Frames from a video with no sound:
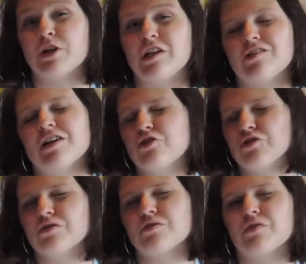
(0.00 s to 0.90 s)
bringing tennis
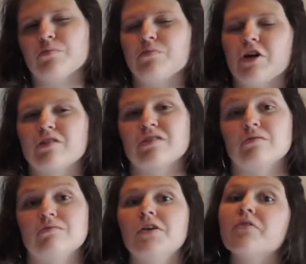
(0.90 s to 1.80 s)
shoes for parks
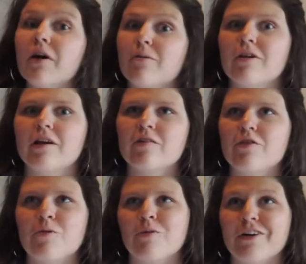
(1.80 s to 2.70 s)
and if I want to
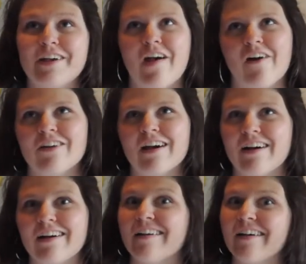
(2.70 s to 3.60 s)
ever work out,
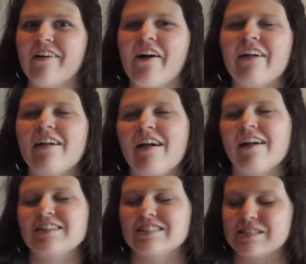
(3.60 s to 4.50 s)
ha ha
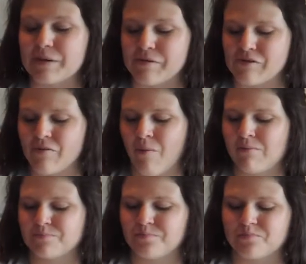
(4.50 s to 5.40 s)
ha. So
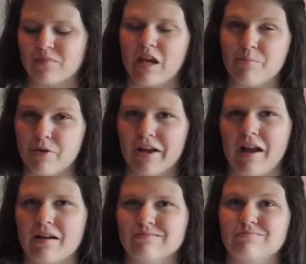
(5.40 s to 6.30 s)
I'm
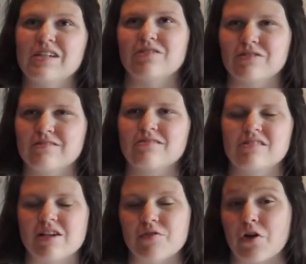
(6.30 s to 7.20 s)
bringing about
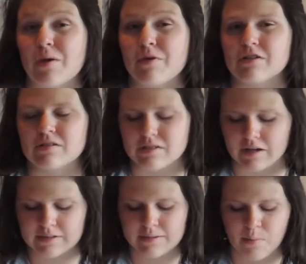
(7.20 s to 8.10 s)
7 or 8 pairs of
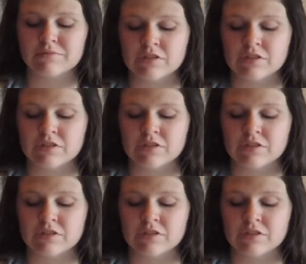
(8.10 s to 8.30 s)
socks.